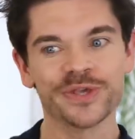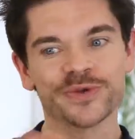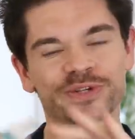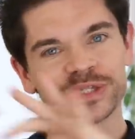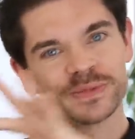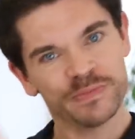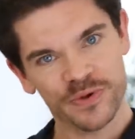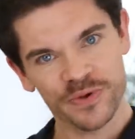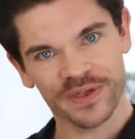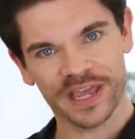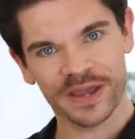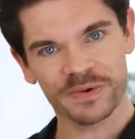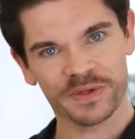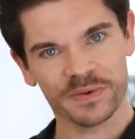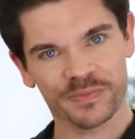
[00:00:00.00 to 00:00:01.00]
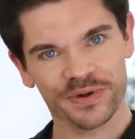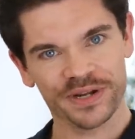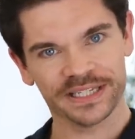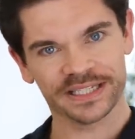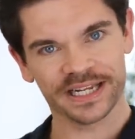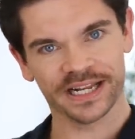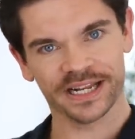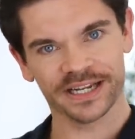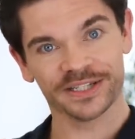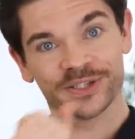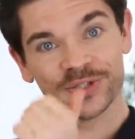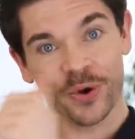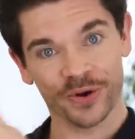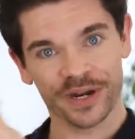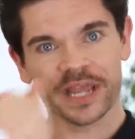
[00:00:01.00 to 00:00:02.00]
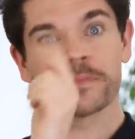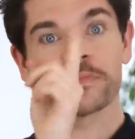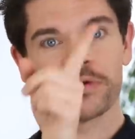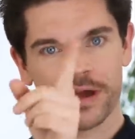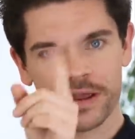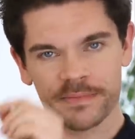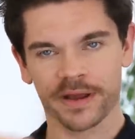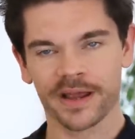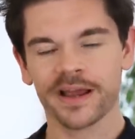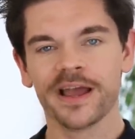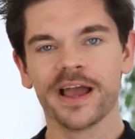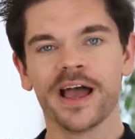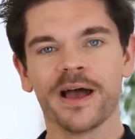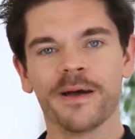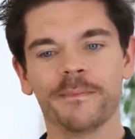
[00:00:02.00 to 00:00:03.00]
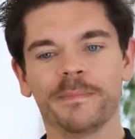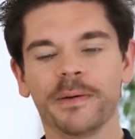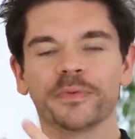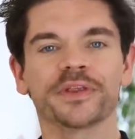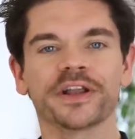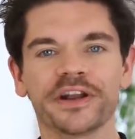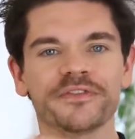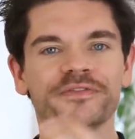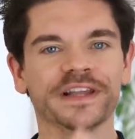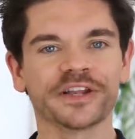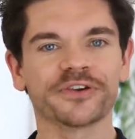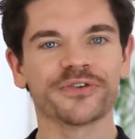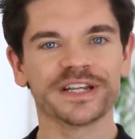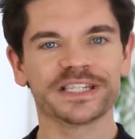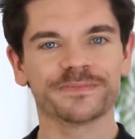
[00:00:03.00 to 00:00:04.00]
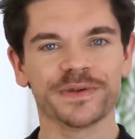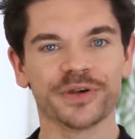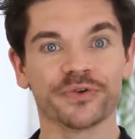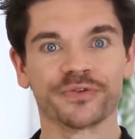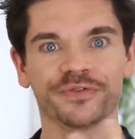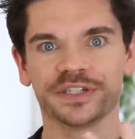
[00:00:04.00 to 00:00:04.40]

You're smoothing it with a pre-styler tonic primer, but without anything crispy or